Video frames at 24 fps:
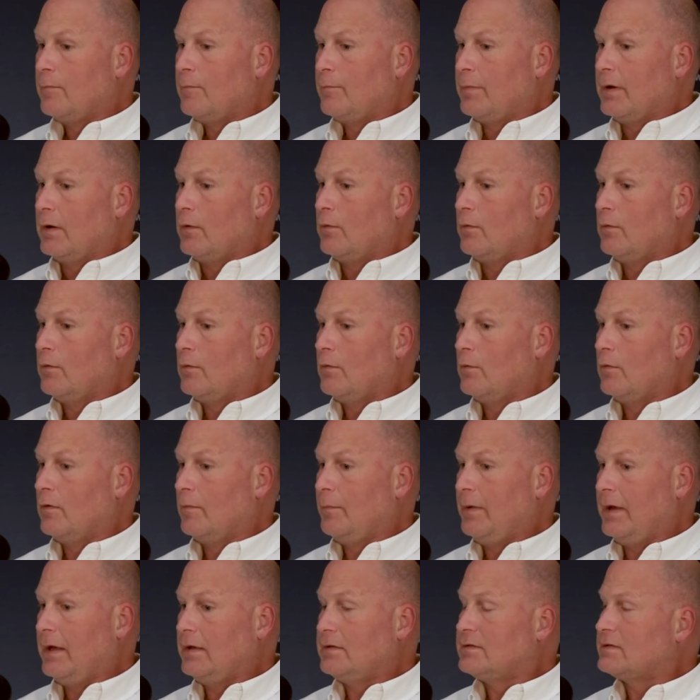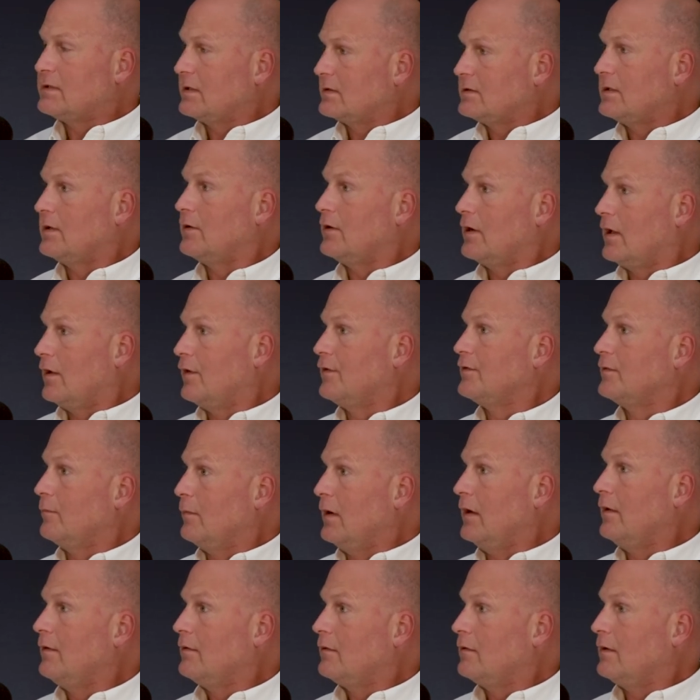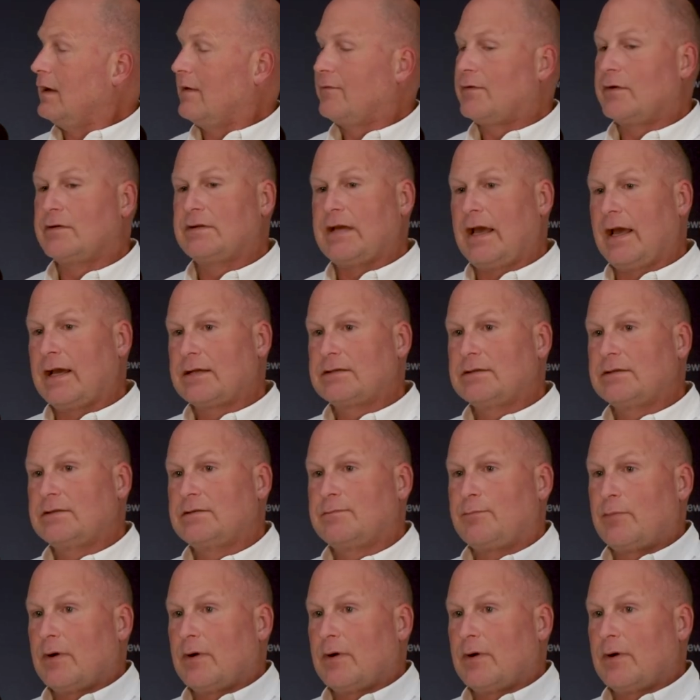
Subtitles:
But we're paid $600 a month after taxes.